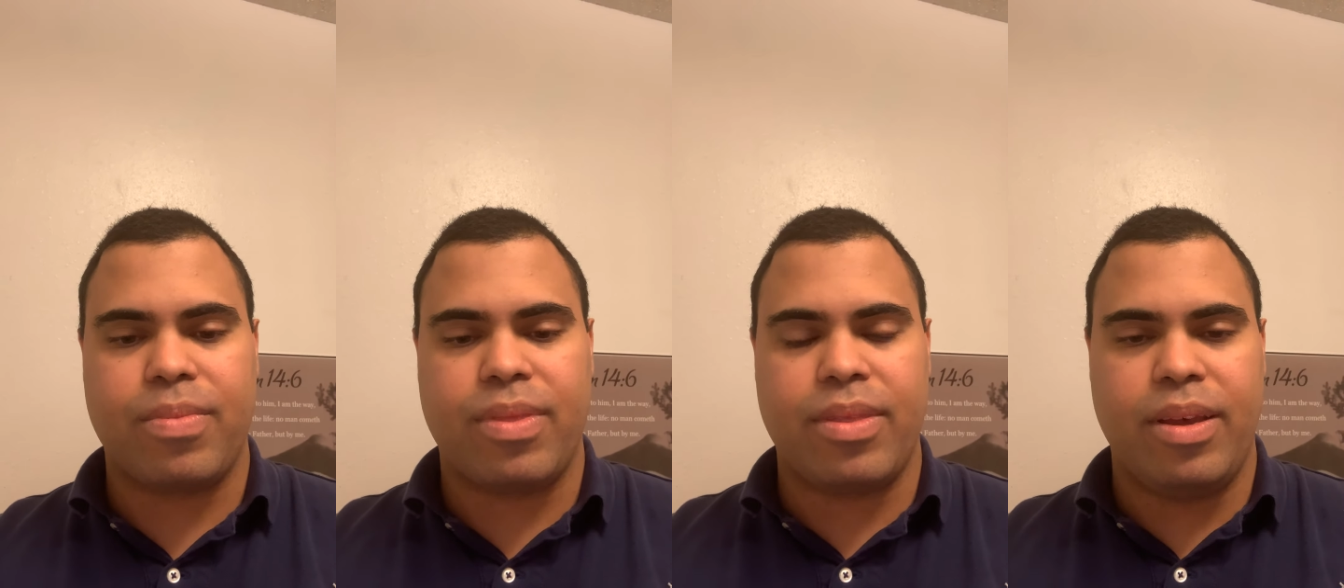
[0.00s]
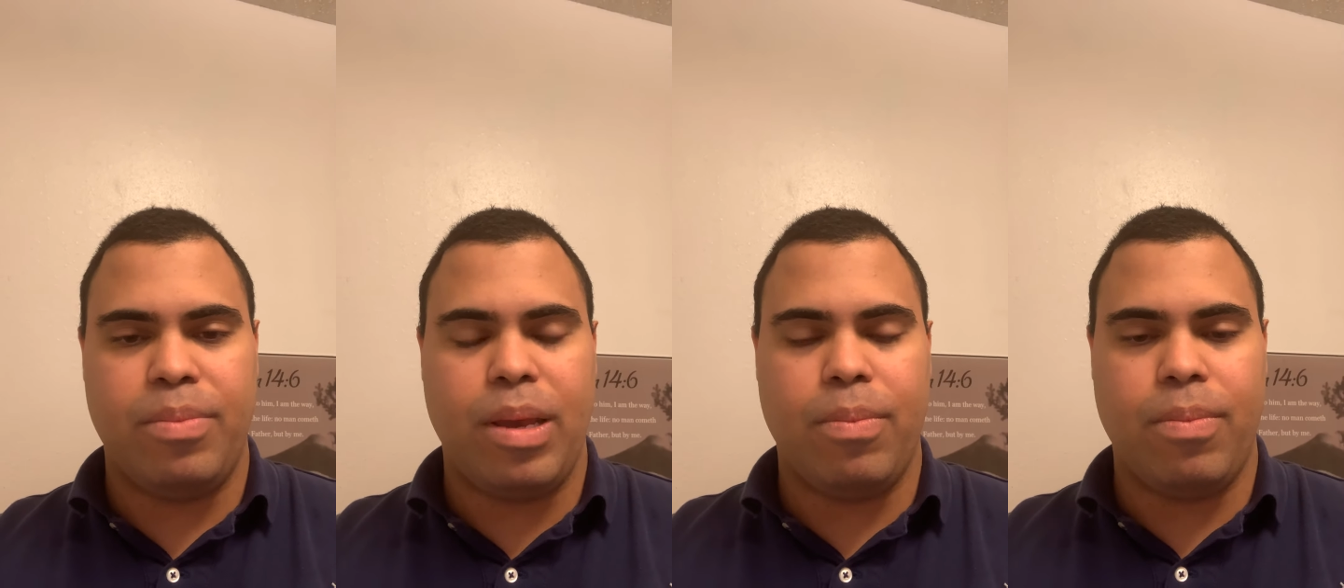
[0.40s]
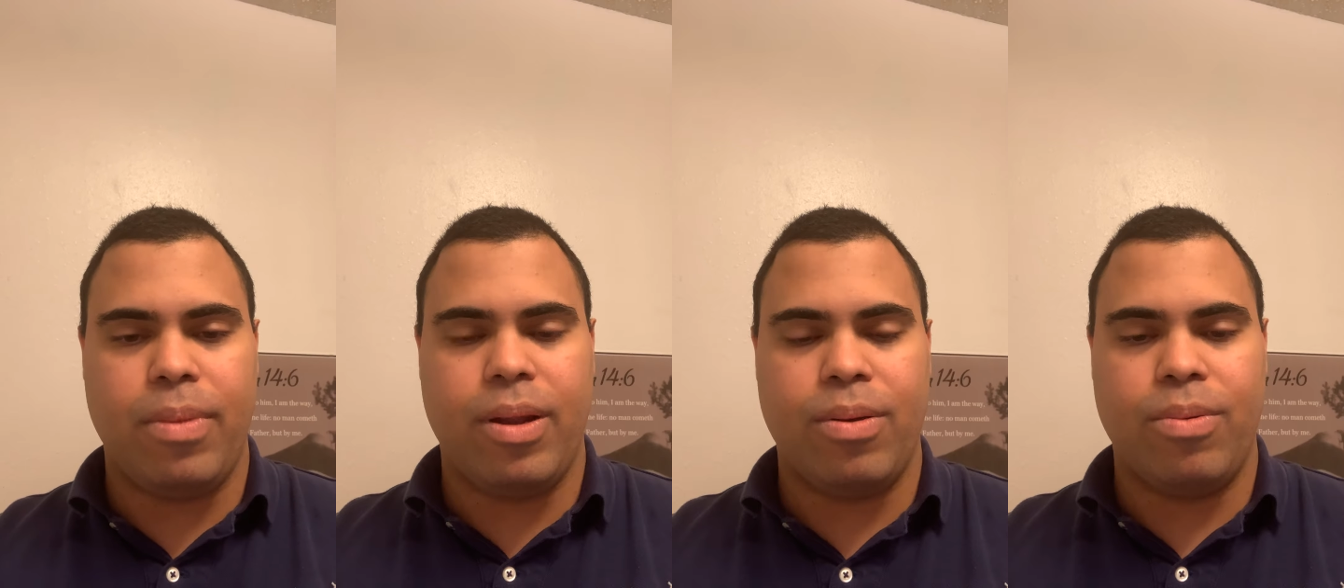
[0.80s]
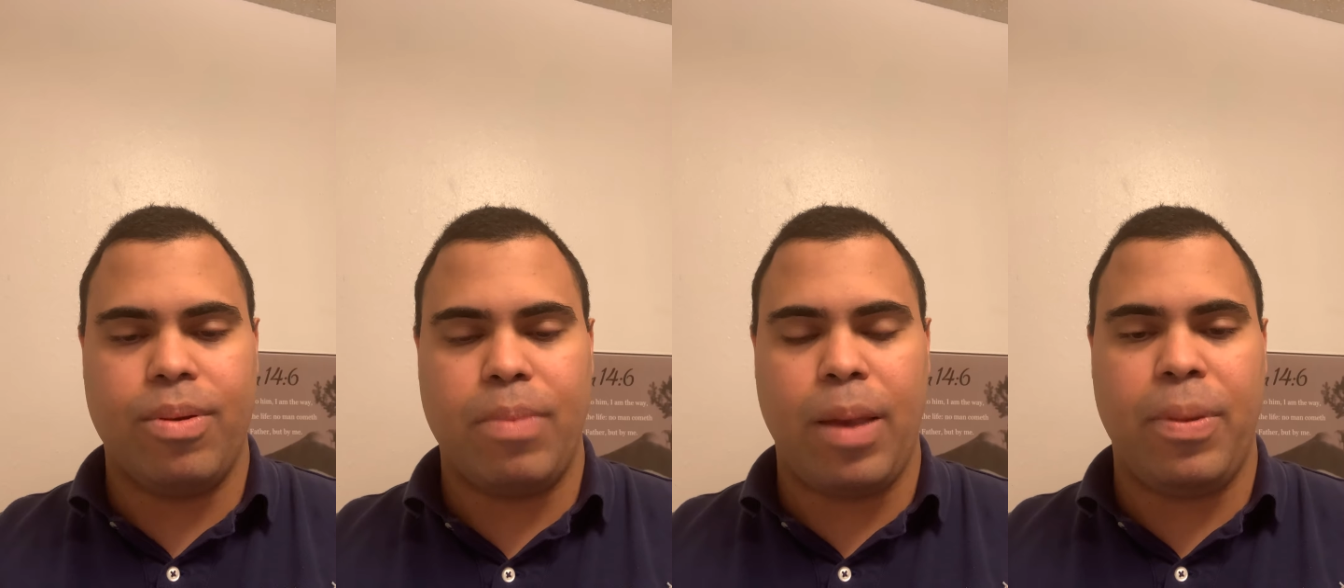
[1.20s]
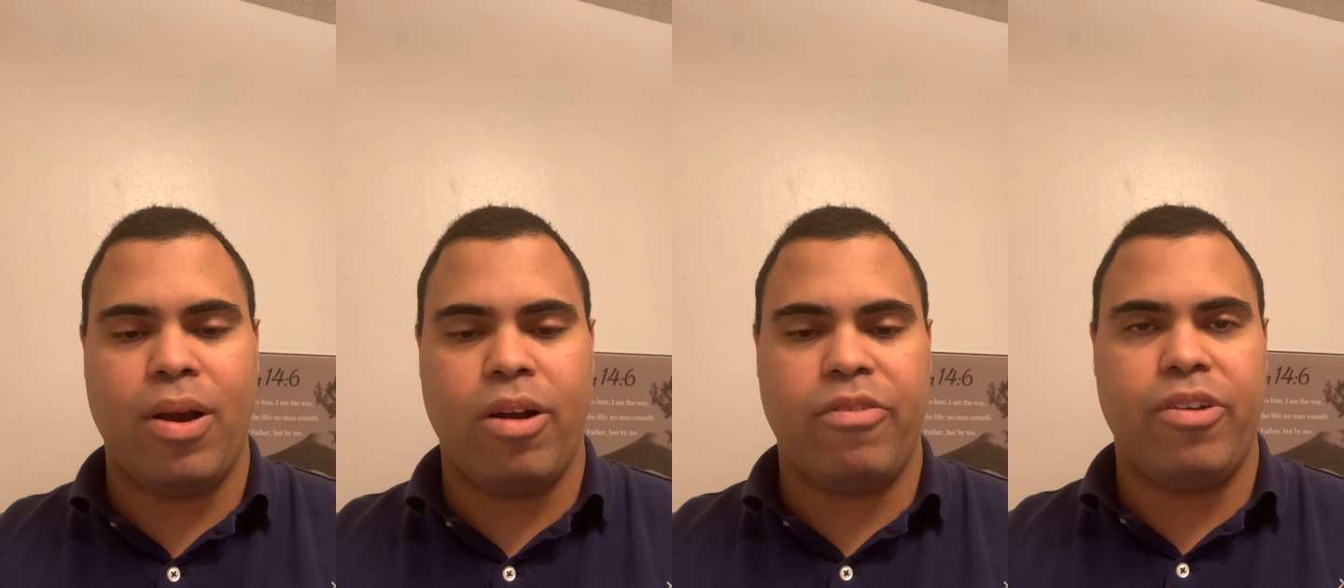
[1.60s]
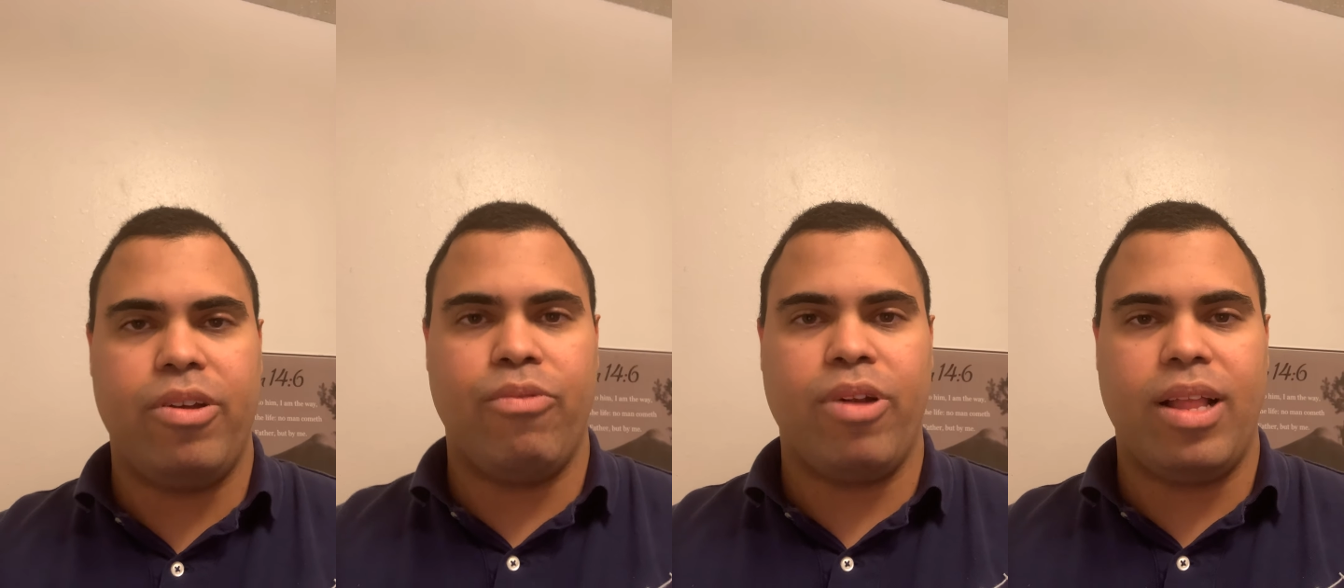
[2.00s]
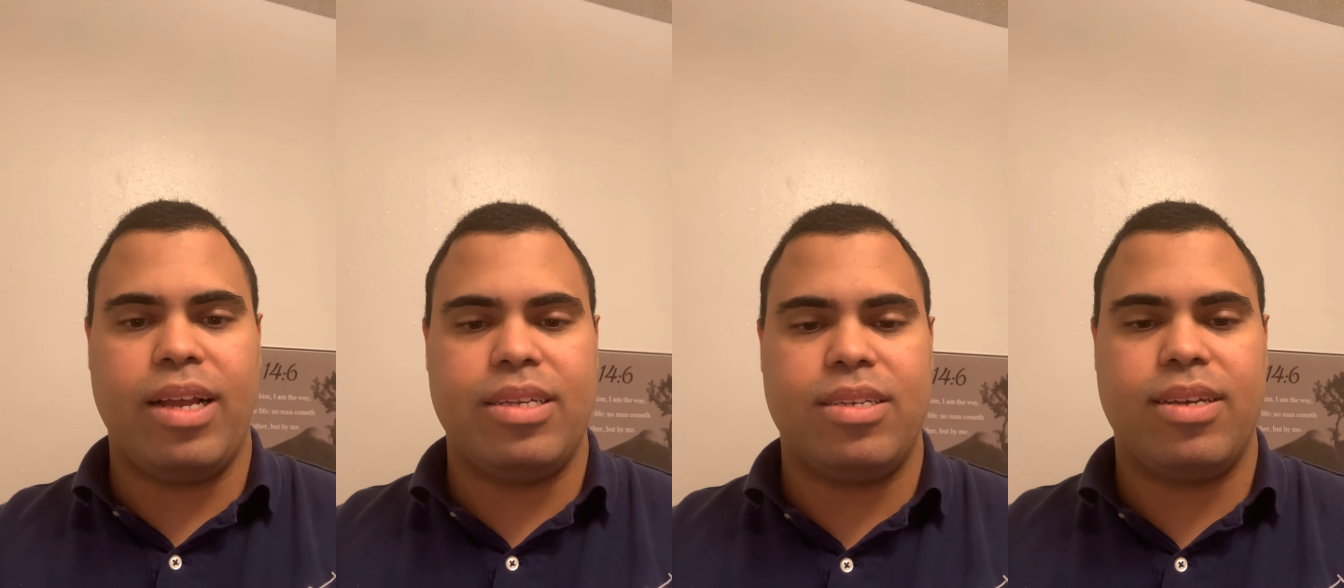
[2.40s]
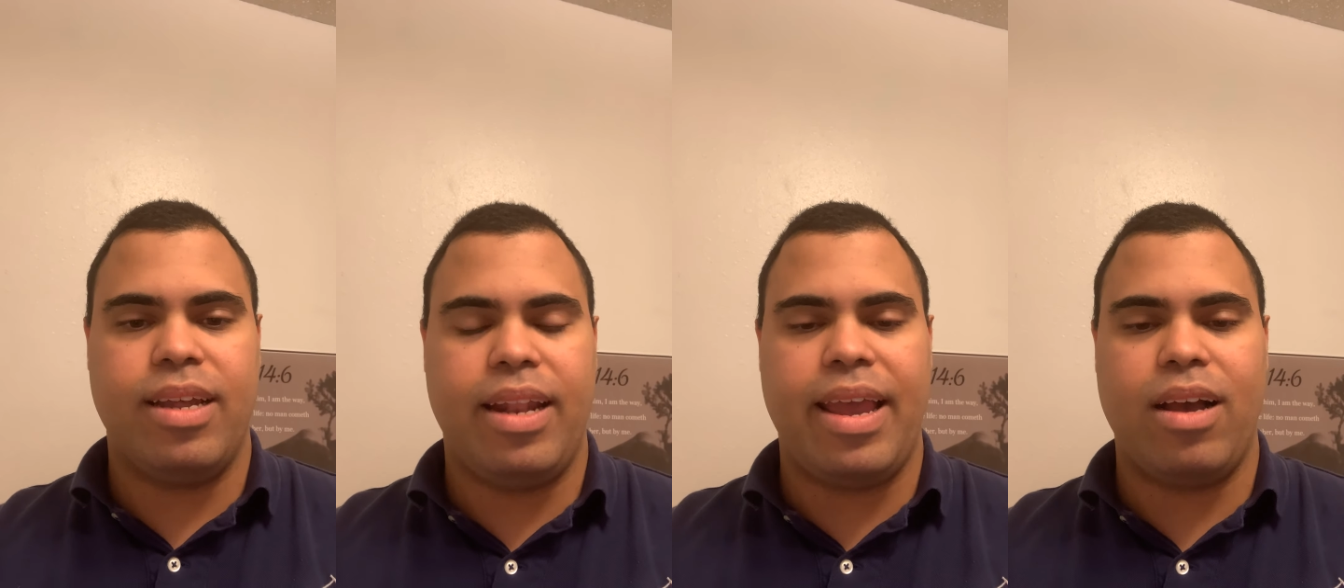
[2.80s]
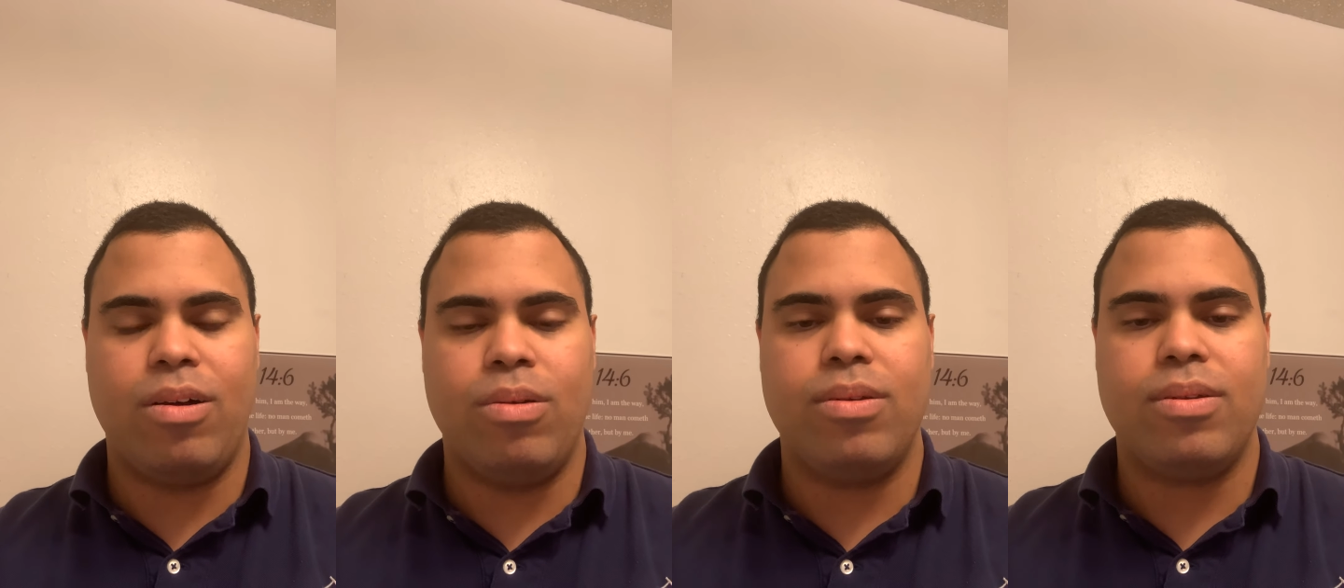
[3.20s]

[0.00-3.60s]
then make you know it might be hard for you to realize it now.